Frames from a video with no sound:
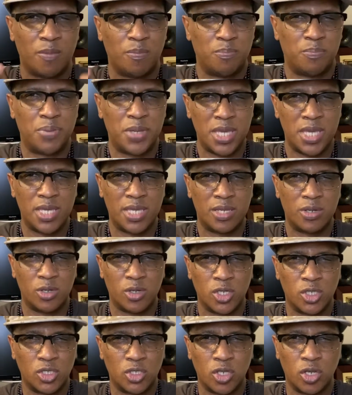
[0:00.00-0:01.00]
peak
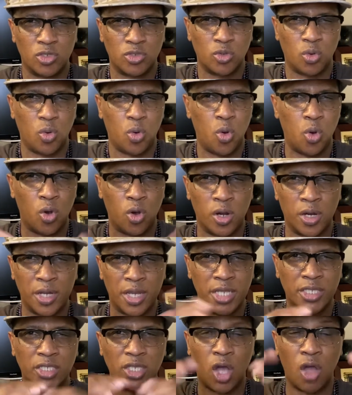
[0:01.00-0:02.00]
in terms of, or
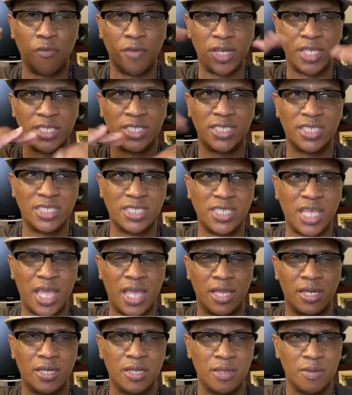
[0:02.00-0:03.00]
it's already
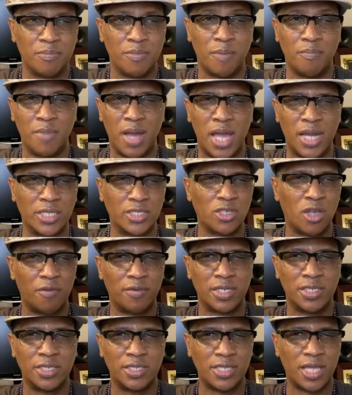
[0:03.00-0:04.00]
set, my mind is
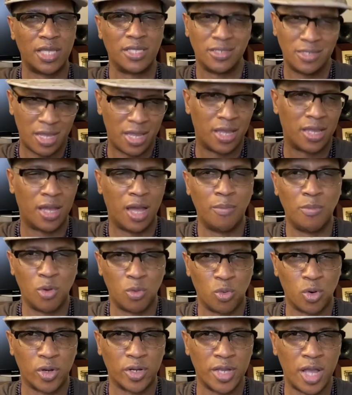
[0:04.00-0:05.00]
already set, yeah, I'm
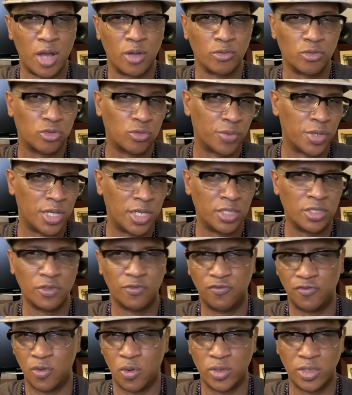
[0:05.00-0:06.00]
gonna work out 3 to
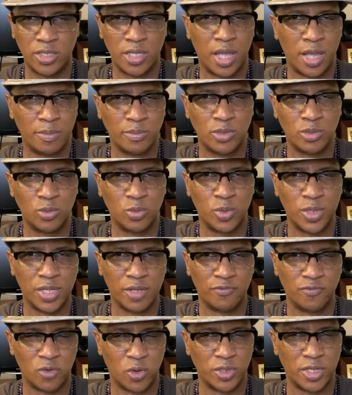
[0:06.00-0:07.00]
4 times a week,
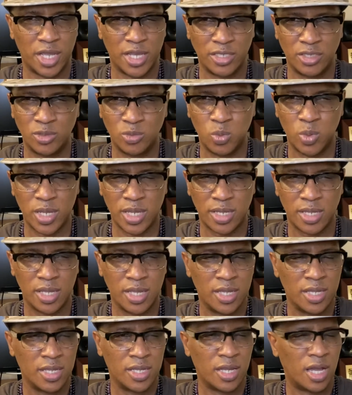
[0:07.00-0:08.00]
4 days a week,
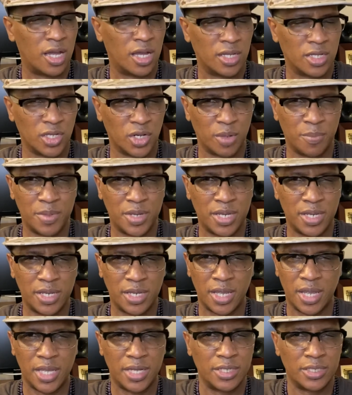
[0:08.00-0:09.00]
you know what I
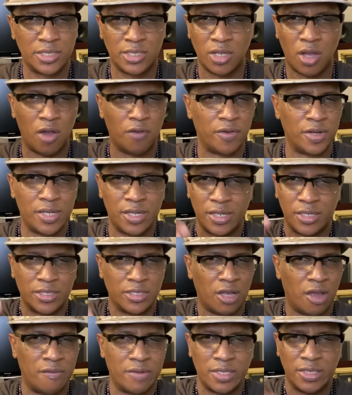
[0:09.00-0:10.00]
mean? And it's already
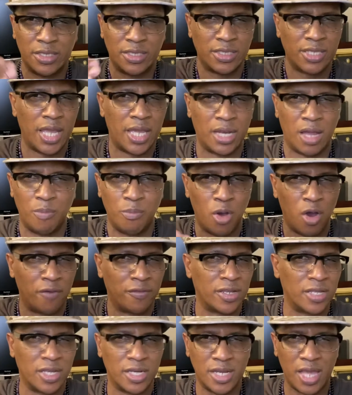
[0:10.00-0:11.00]
set, I'm
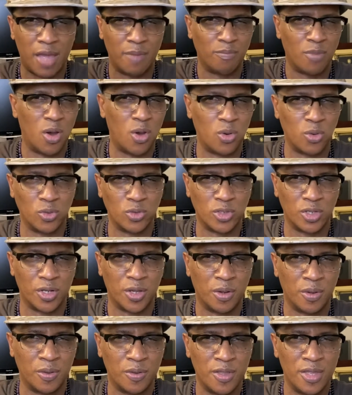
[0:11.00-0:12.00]
already in that mode, you
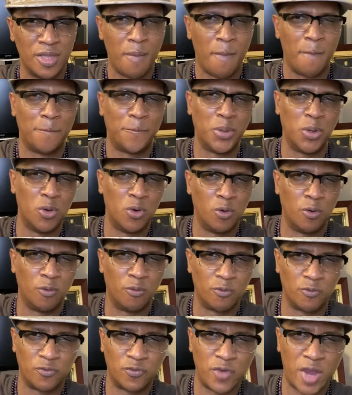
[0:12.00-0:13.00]
know? Boom,
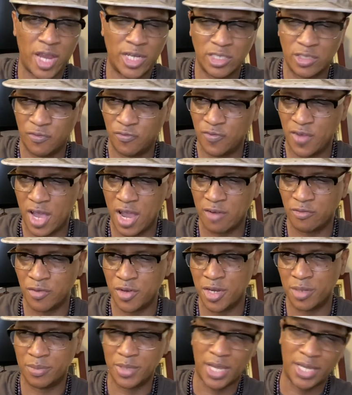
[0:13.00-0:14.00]
fractured 5
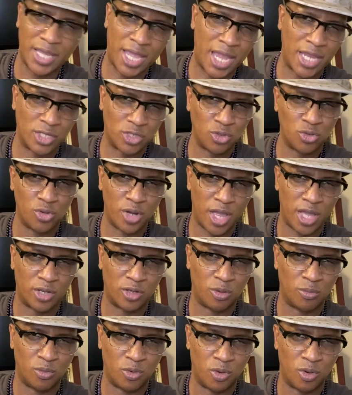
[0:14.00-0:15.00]
ribs, I can't do that
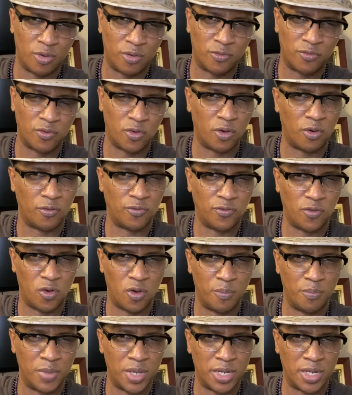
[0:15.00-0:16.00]
no more for
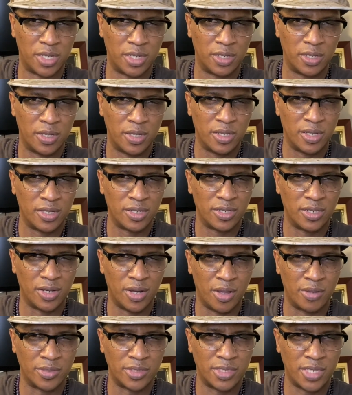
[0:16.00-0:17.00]
a minute, you know
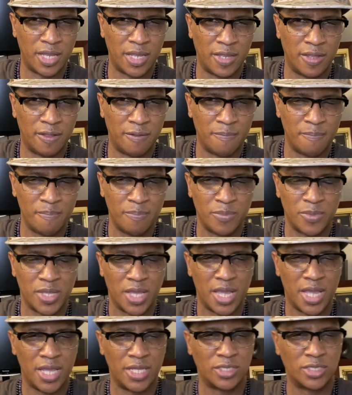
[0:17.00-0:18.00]
what I'm saying?
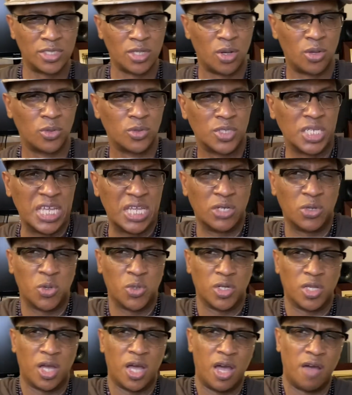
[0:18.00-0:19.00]
And so then
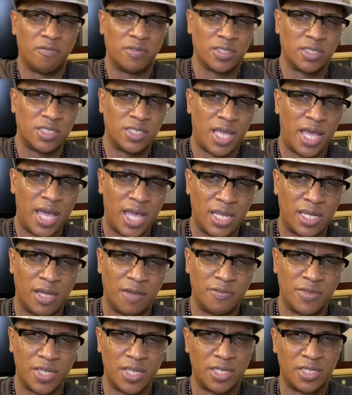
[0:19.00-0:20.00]
on the other side
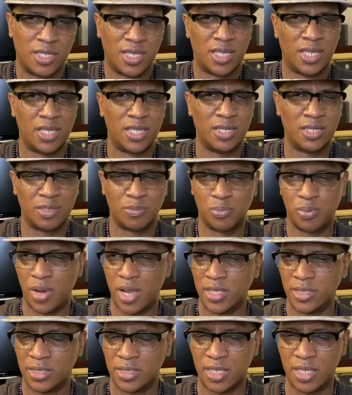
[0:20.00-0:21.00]
of it, in the healing
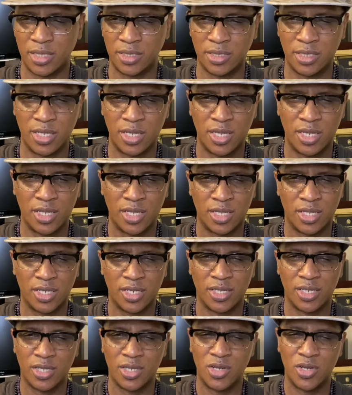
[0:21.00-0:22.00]
process,
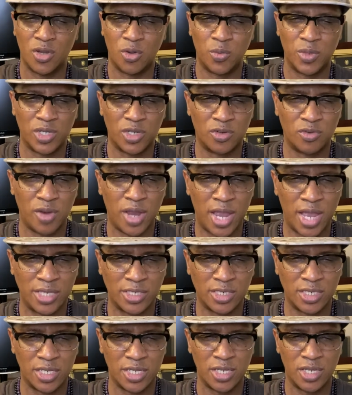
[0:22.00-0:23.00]
you know, we
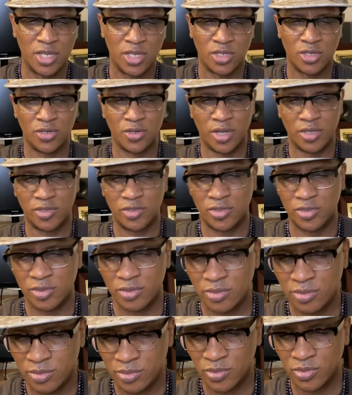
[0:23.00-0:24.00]
gradually, you know, I
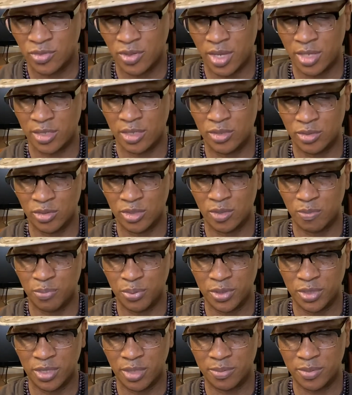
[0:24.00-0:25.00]
try to do some
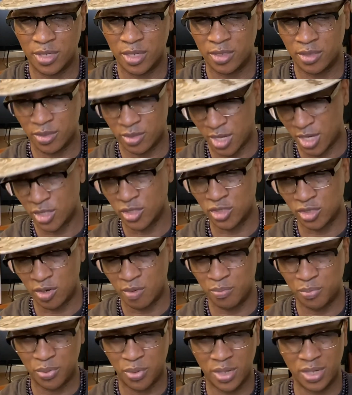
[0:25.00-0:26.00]
push-ups at a
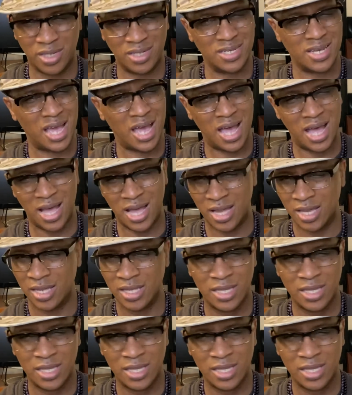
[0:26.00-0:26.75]
certain point, nah,